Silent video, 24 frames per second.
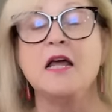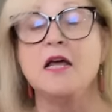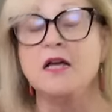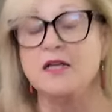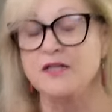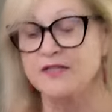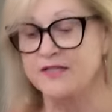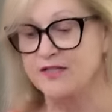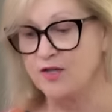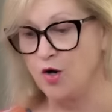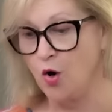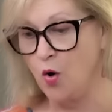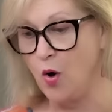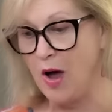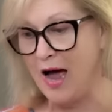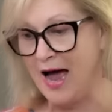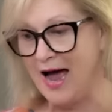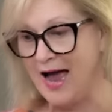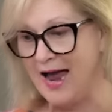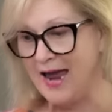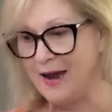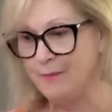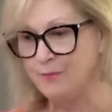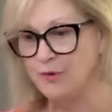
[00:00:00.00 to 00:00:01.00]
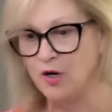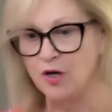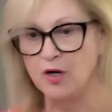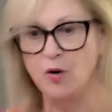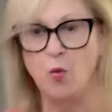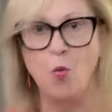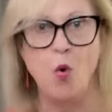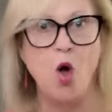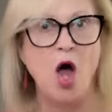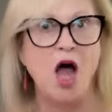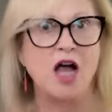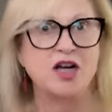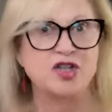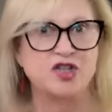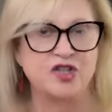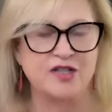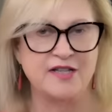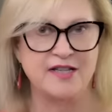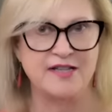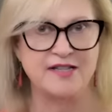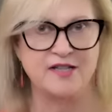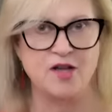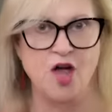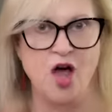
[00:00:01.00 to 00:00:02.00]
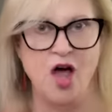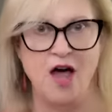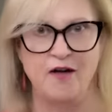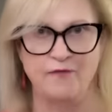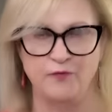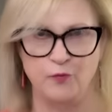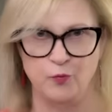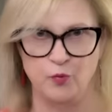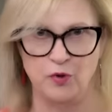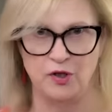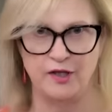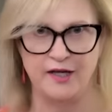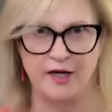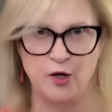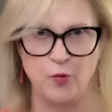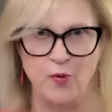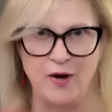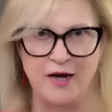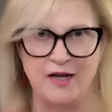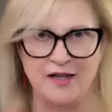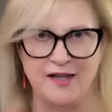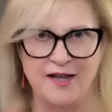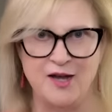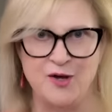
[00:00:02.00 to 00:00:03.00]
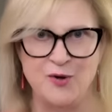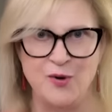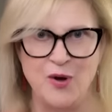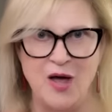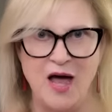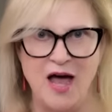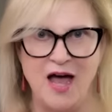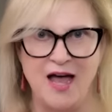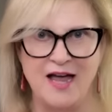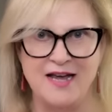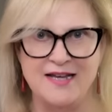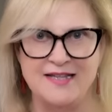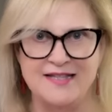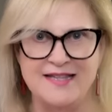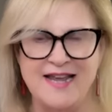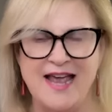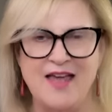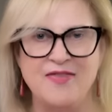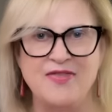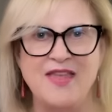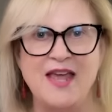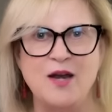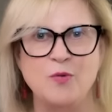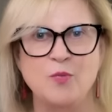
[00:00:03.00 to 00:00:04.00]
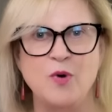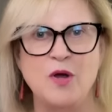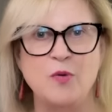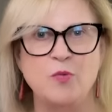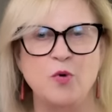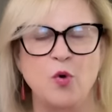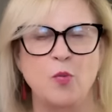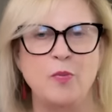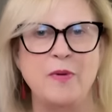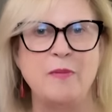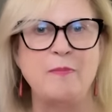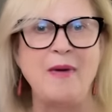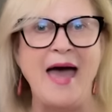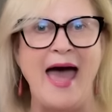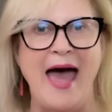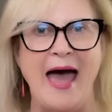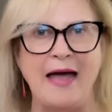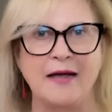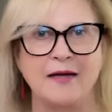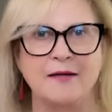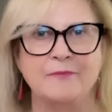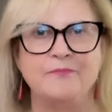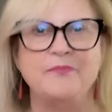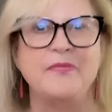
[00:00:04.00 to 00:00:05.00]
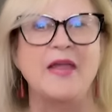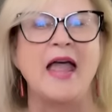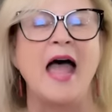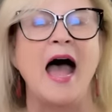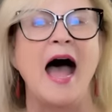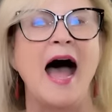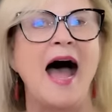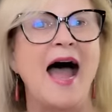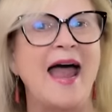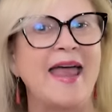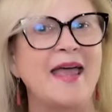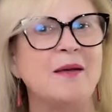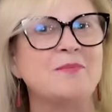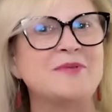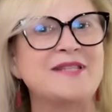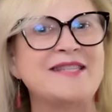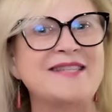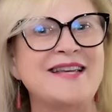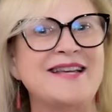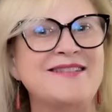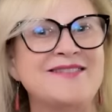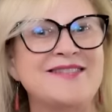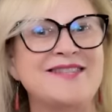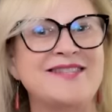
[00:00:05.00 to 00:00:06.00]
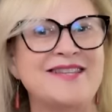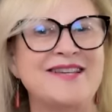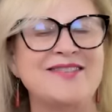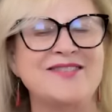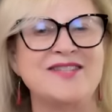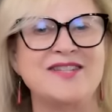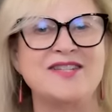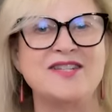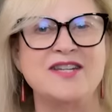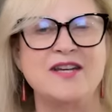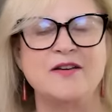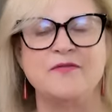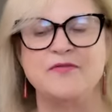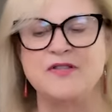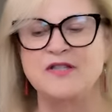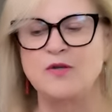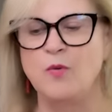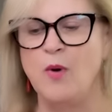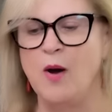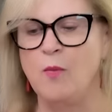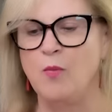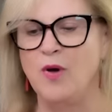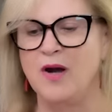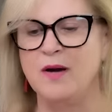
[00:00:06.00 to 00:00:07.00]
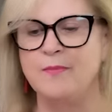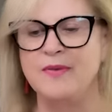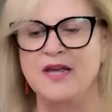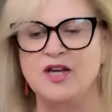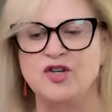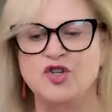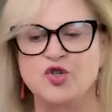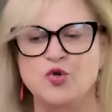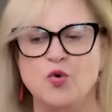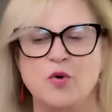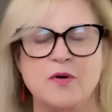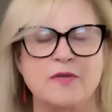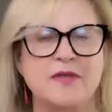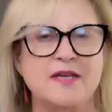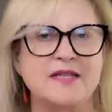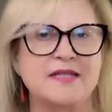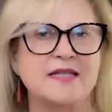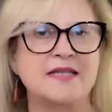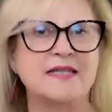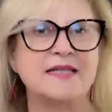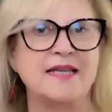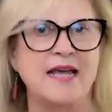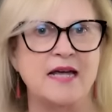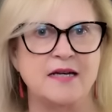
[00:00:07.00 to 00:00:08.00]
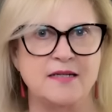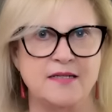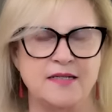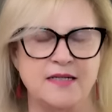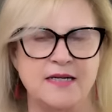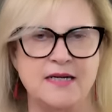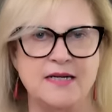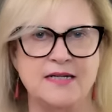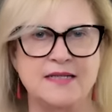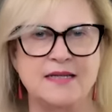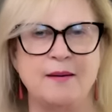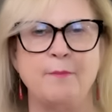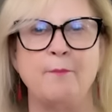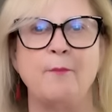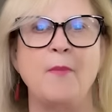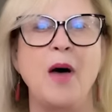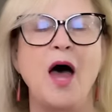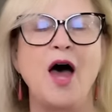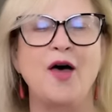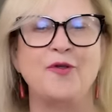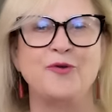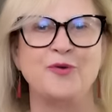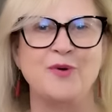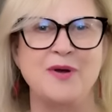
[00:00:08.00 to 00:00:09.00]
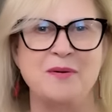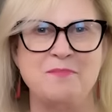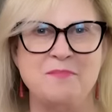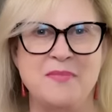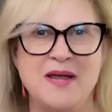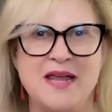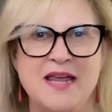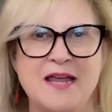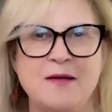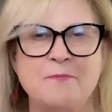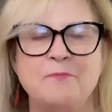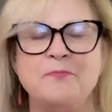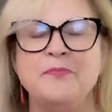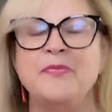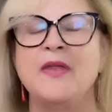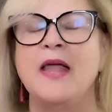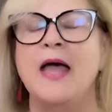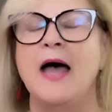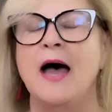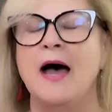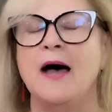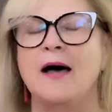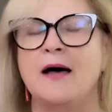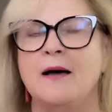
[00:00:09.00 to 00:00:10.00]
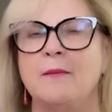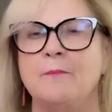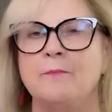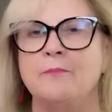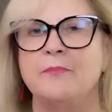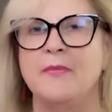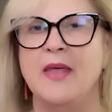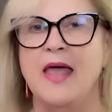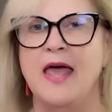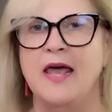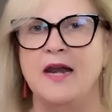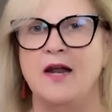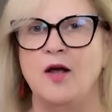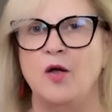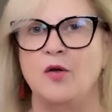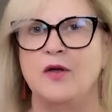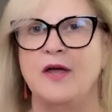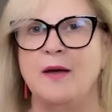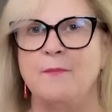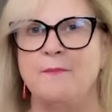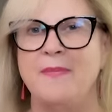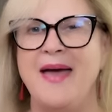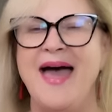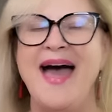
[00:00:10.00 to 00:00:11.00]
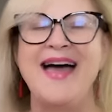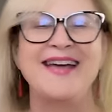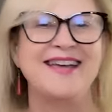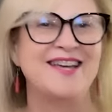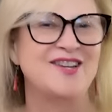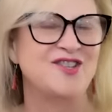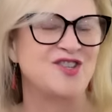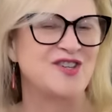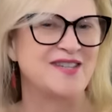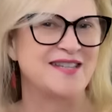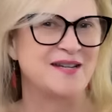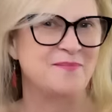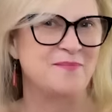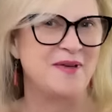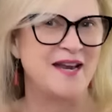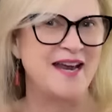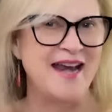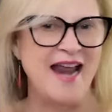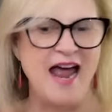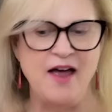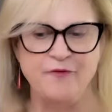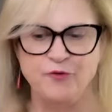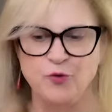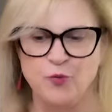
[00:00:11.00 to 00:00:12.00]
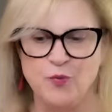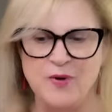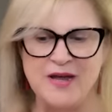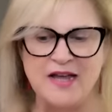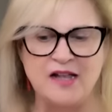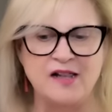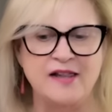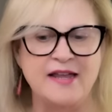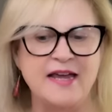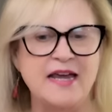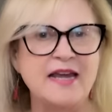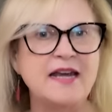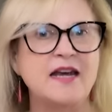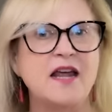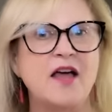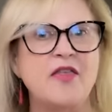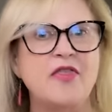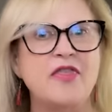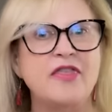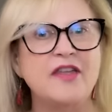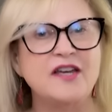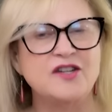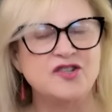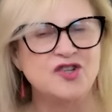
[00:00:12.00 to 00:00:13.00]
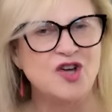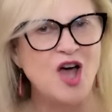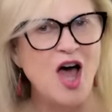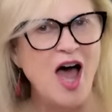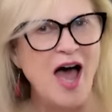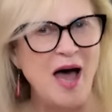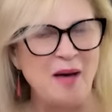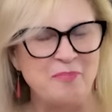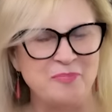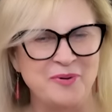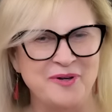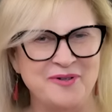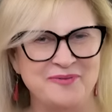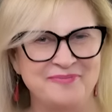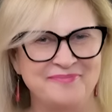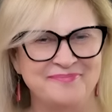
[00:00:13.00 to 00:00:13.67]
So I'm gonna wash this off really quickly, you guys, and then we will be back. I am scent sensitive, so I wanna make sure this scent isn't bothering me. And I'll come back in just a minute after we clean the top.